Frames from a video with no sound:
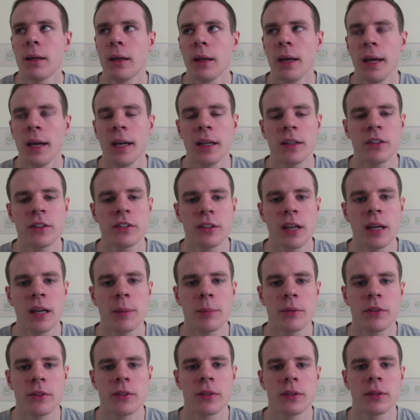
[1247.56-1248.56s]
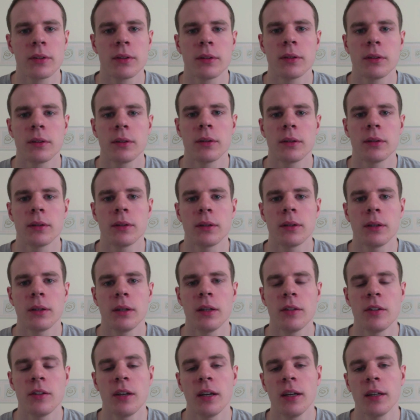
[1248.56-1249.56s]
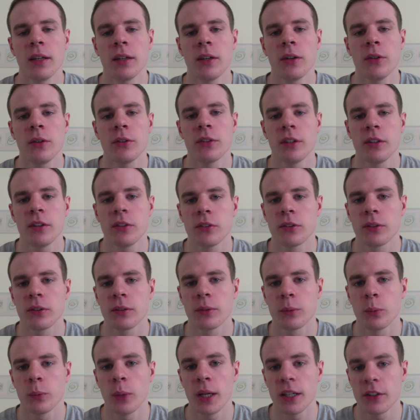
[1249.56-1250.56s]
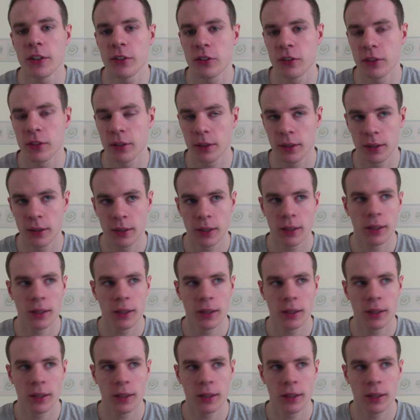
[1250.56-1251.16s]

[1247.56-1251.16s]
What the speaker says: accept the diagnosis, which,